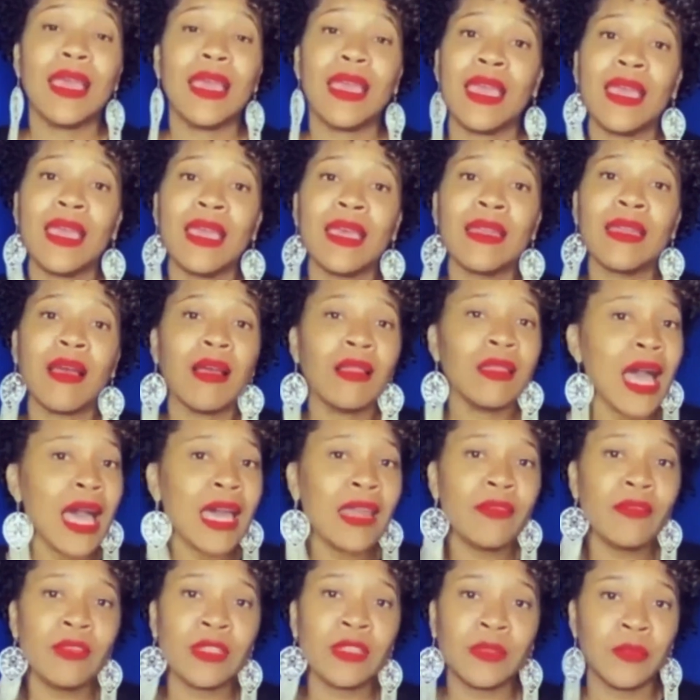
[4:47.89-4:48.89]
And a lot
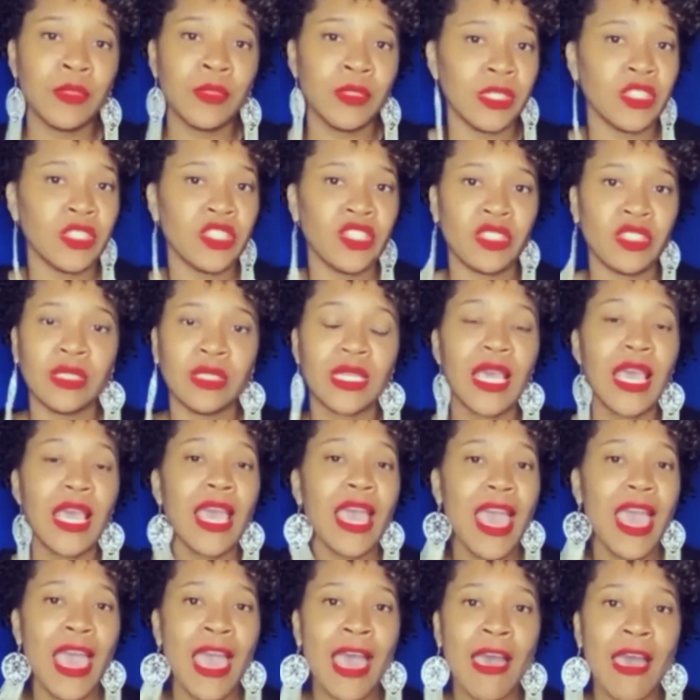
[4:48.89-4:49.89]
of us musicians
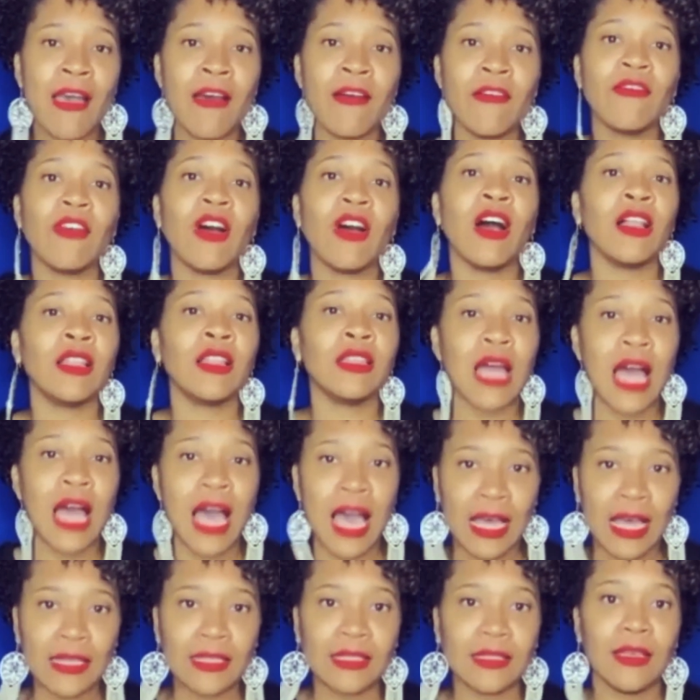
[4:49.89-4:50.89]
have a
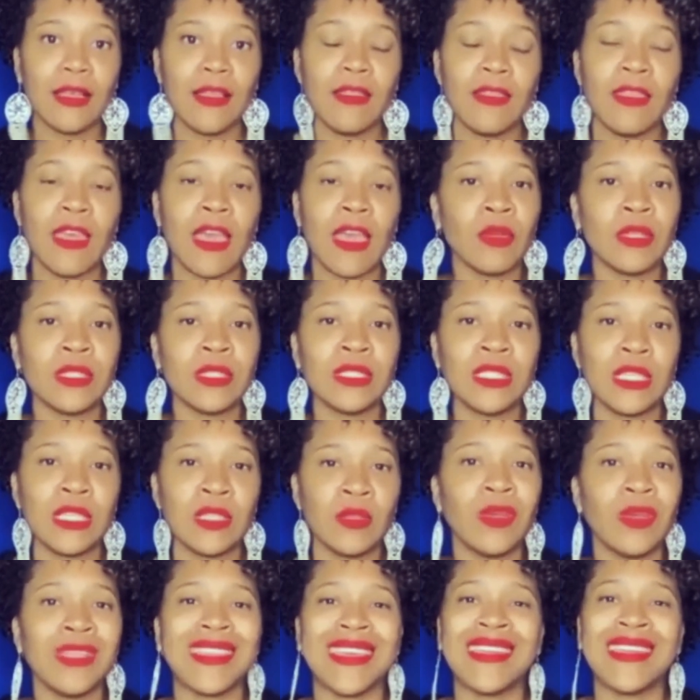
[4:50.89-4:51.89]
lot that we're dealing
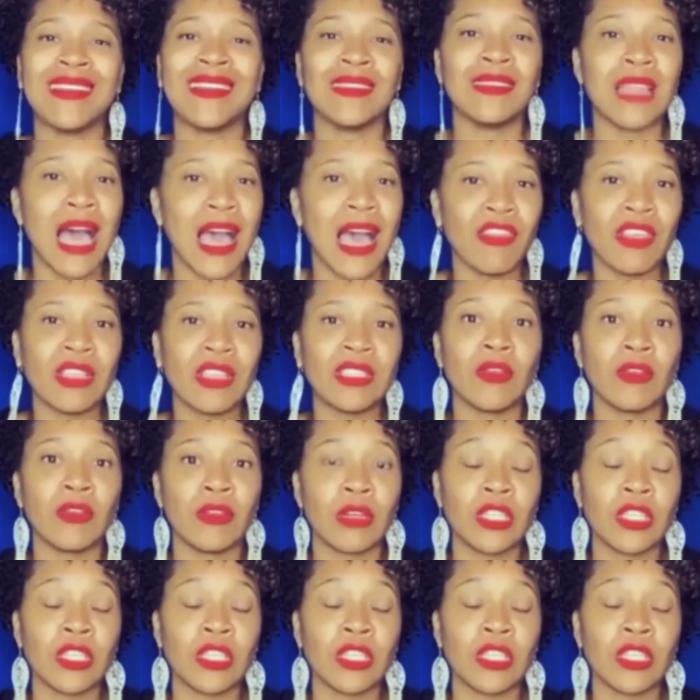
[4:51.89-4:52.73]
with and a lot that's on our